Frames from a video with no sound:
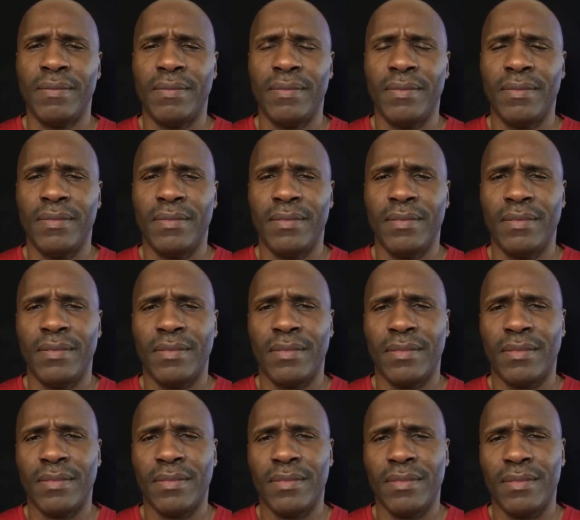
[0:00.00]

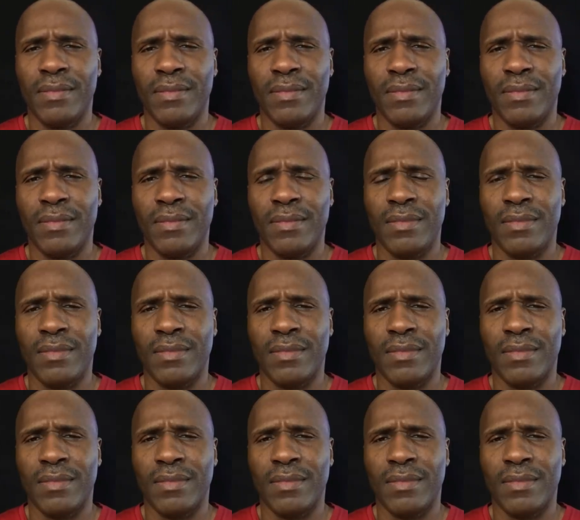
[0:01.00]
No one is speaking in this clip.